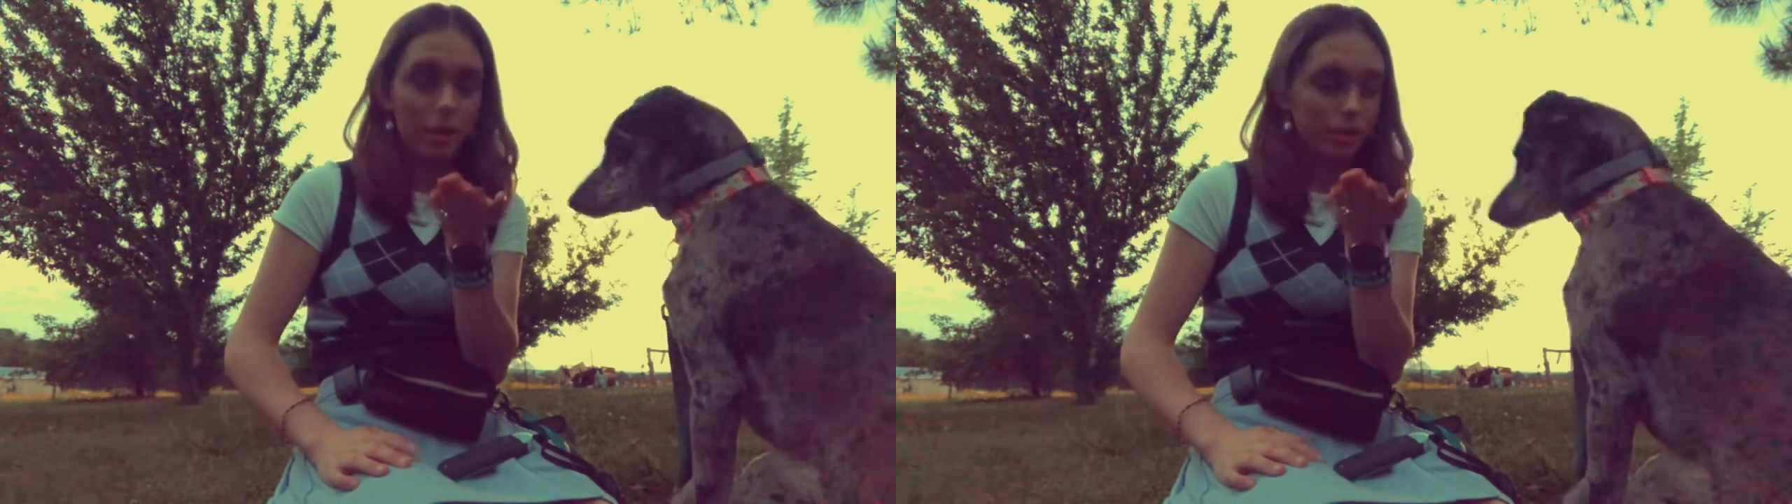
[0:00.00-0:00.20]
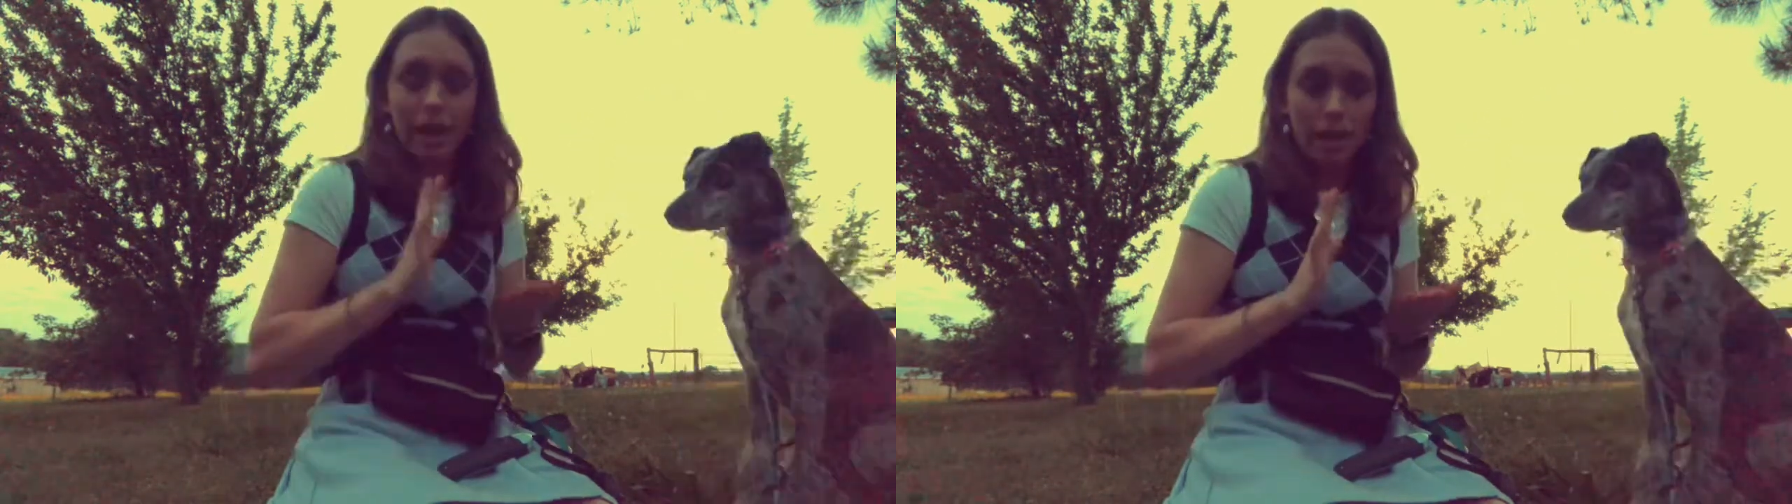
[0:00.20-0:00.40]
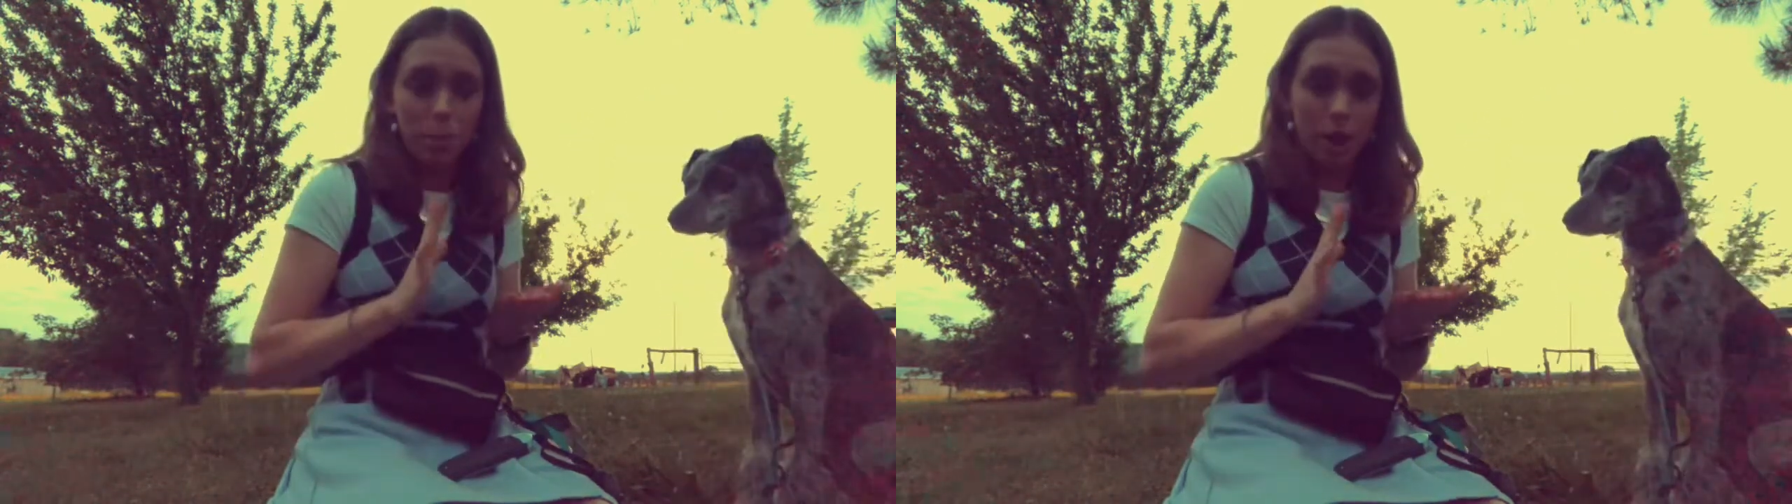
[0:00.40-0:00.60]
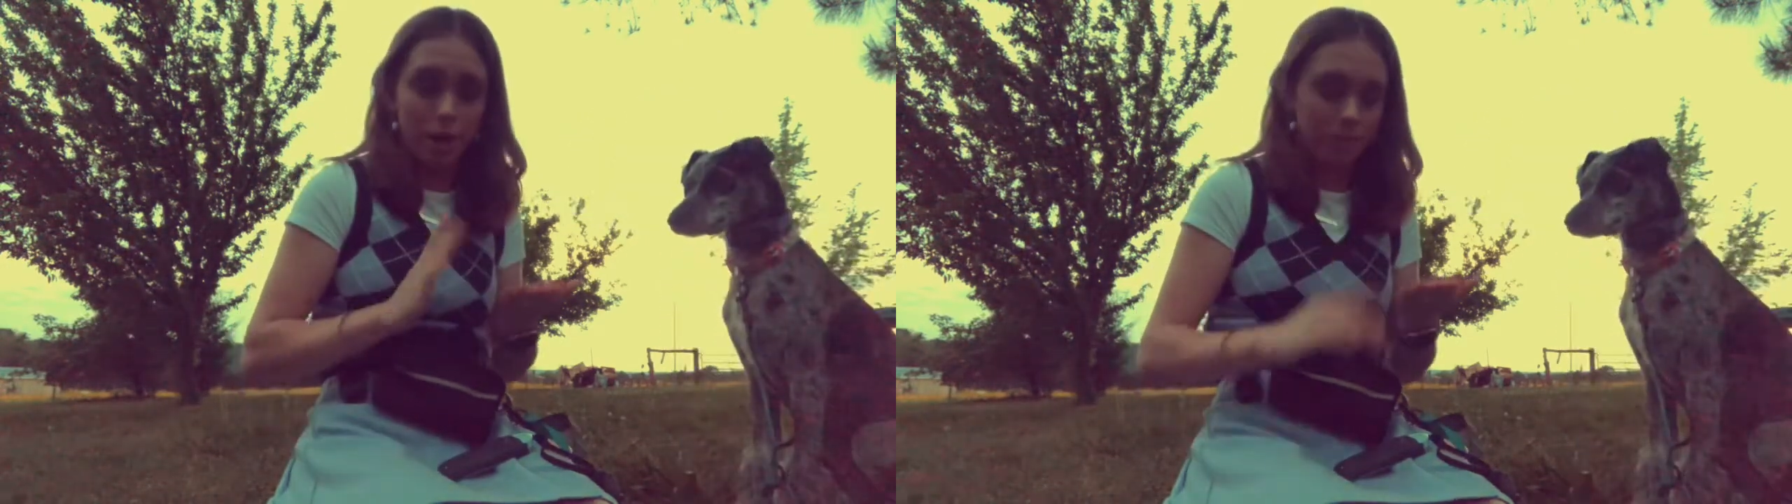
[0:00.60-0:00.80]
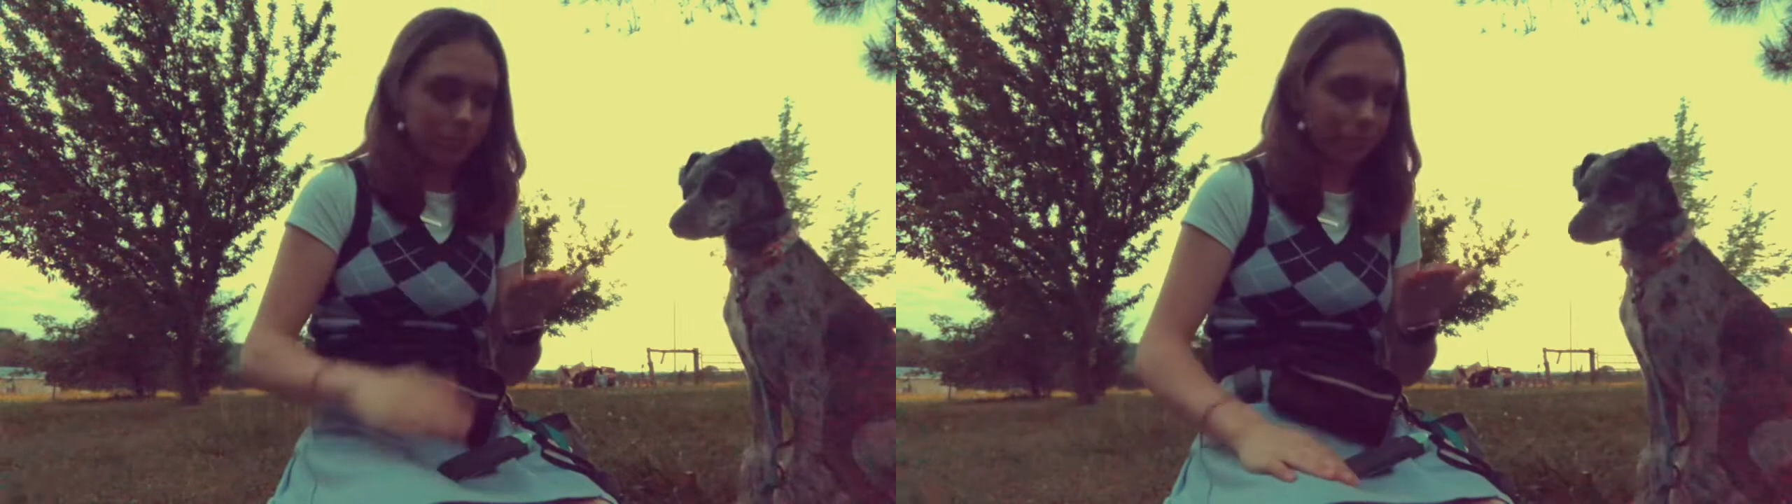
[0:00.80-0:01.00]
Anyway,
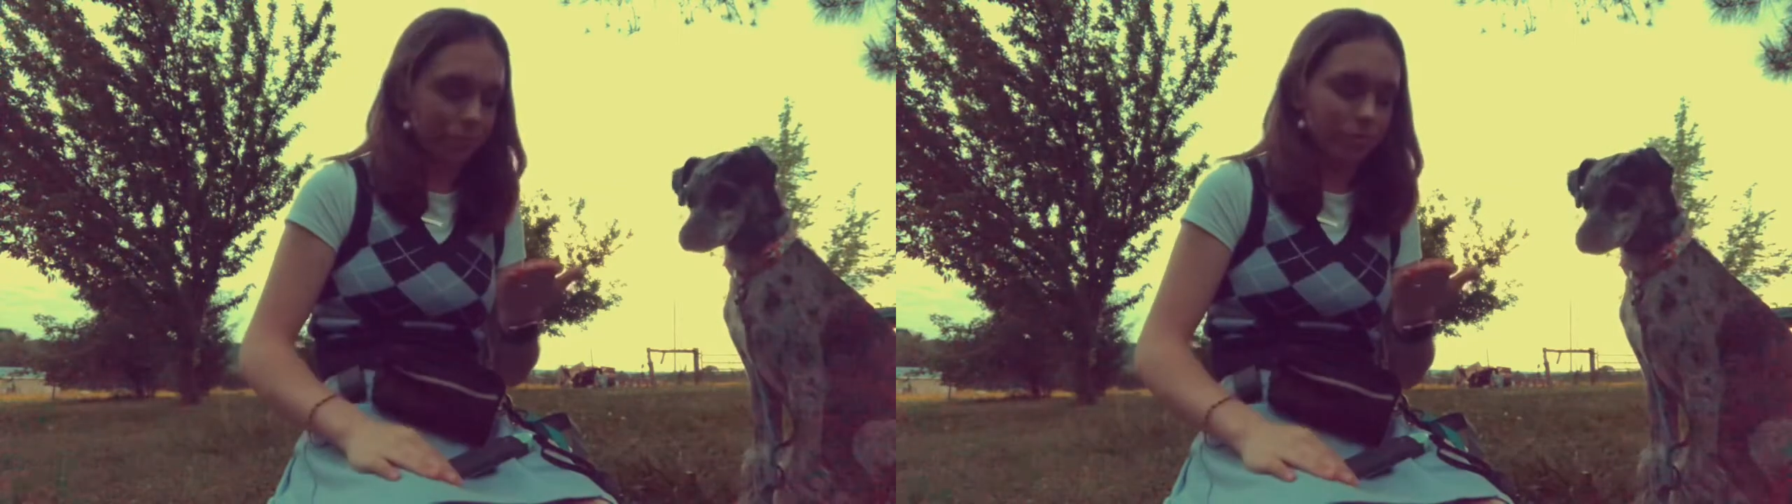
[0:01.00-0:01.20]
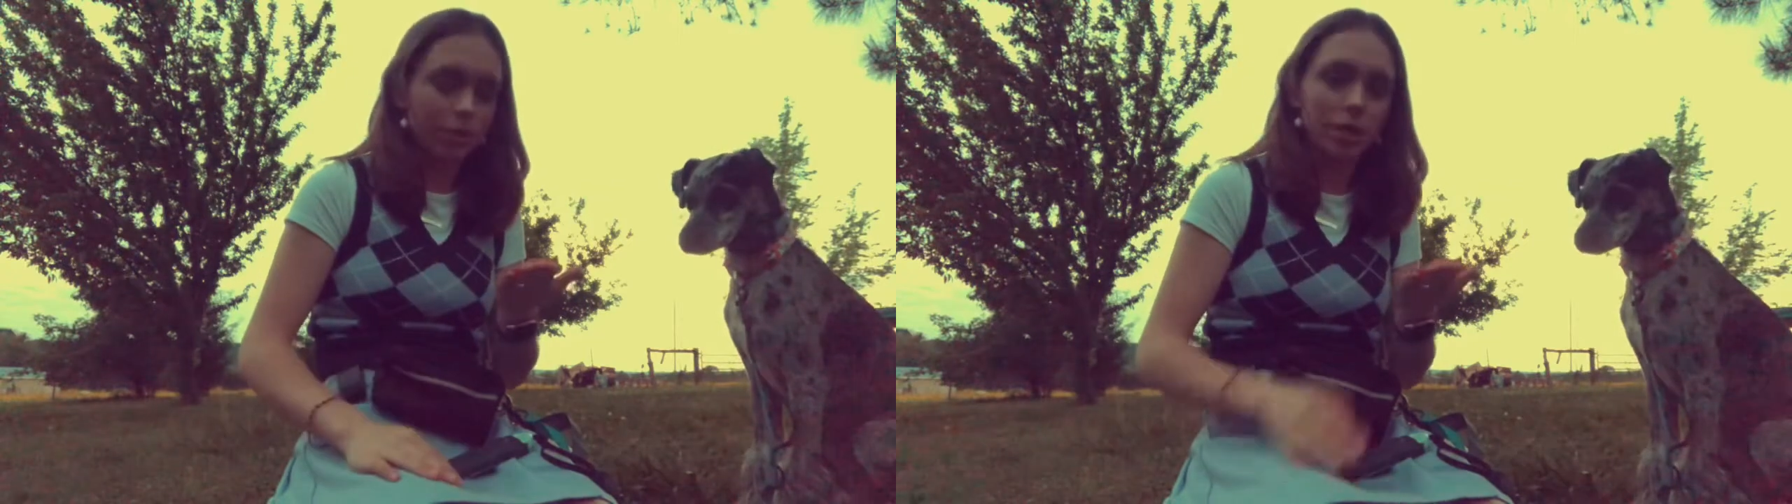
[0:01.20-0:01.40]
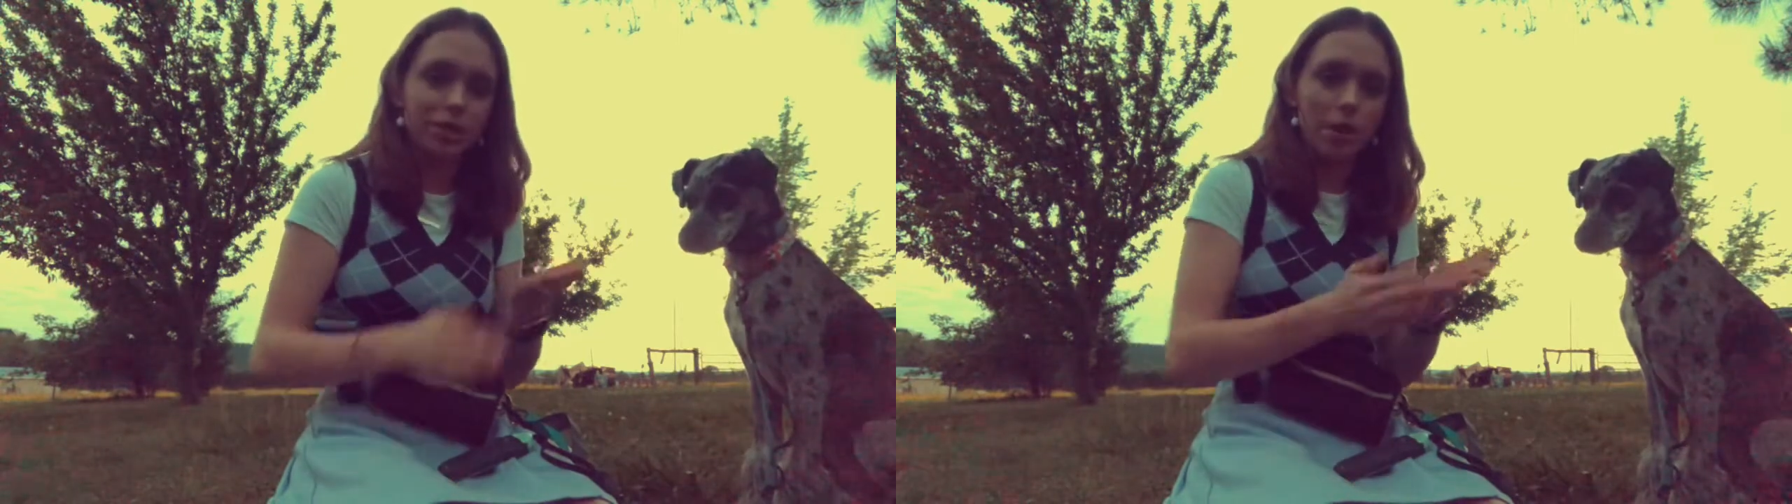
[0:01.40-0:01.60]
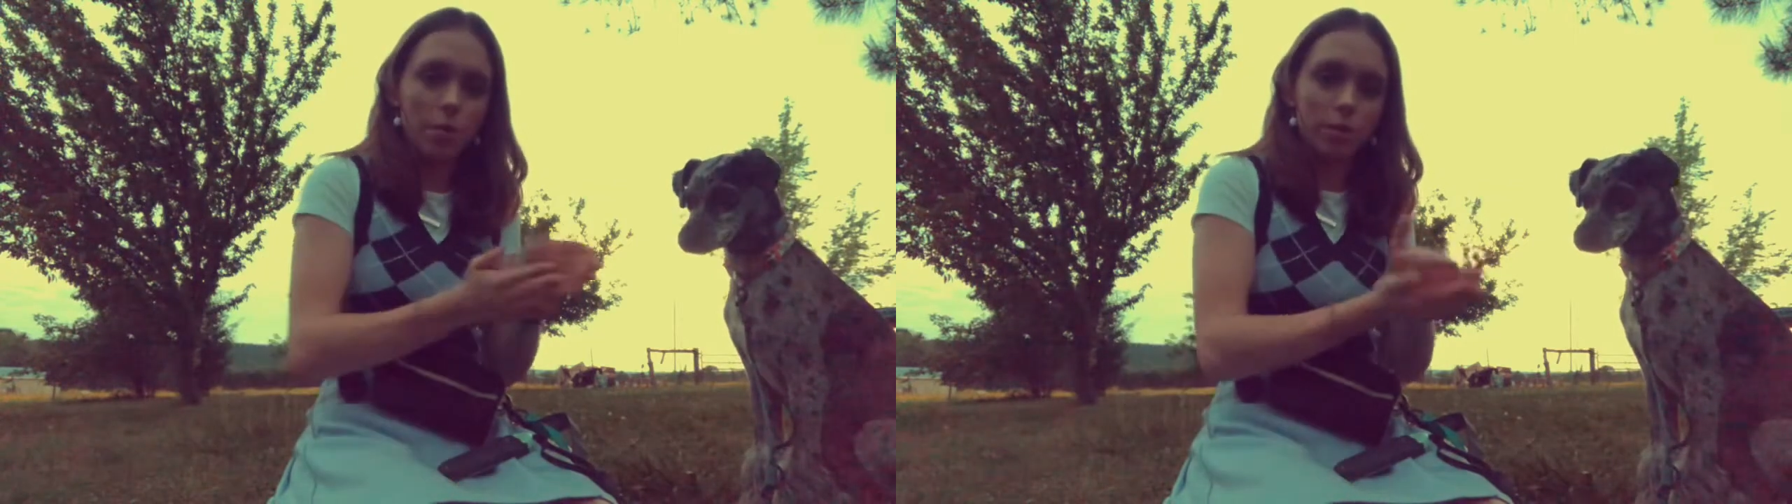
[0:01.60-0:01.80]
so,